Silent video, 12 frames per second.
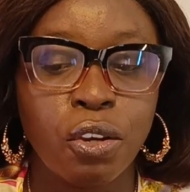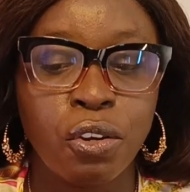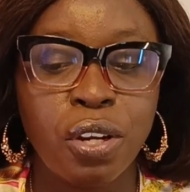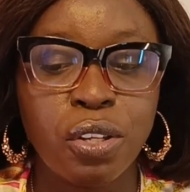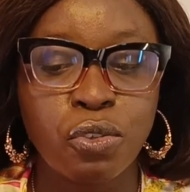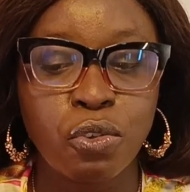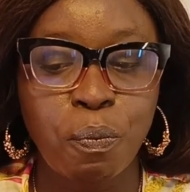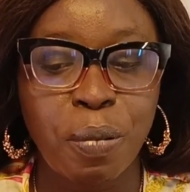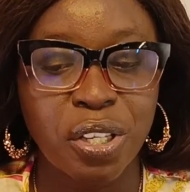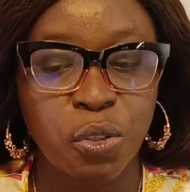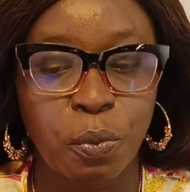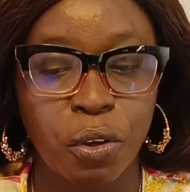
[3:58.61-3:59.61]
You need two
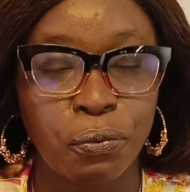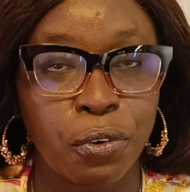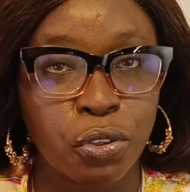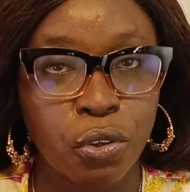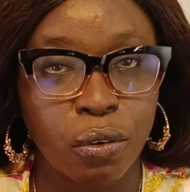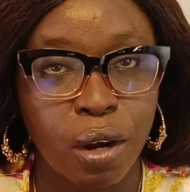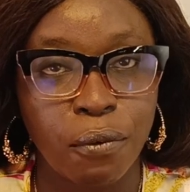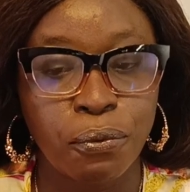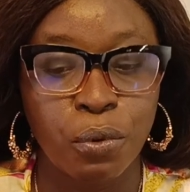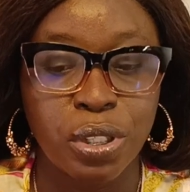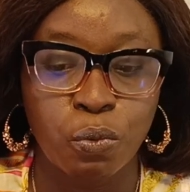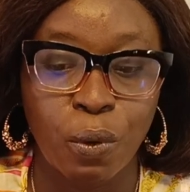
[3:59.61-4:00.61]
passport
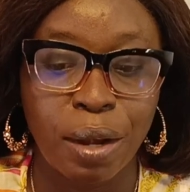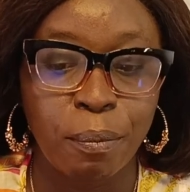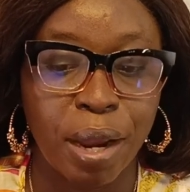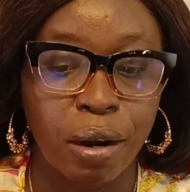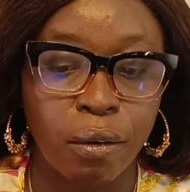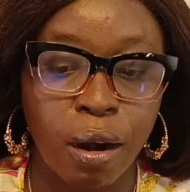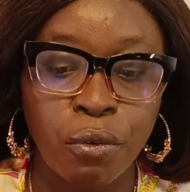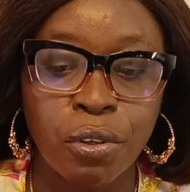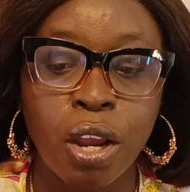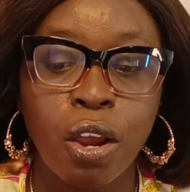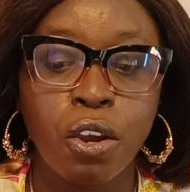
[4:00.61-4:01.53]
photographs with white background.